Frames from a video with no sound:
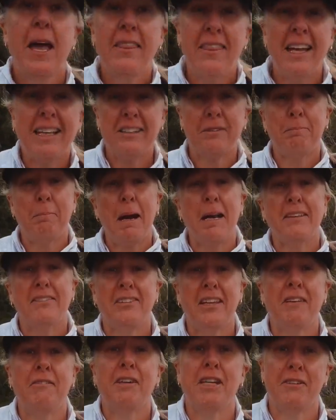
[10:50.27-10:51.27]
that Sprat
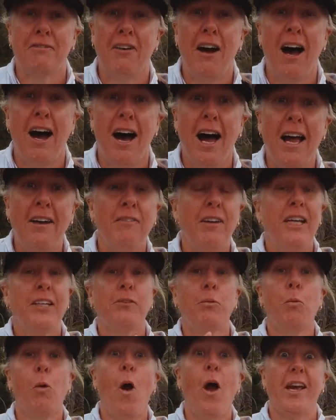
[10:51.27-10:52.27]
75
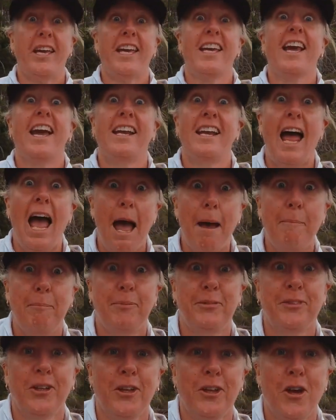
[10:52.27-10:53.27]
is working an
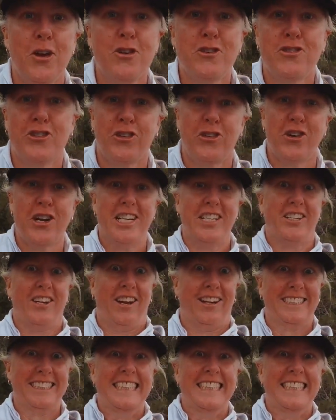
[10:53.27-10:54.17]
absolute treat.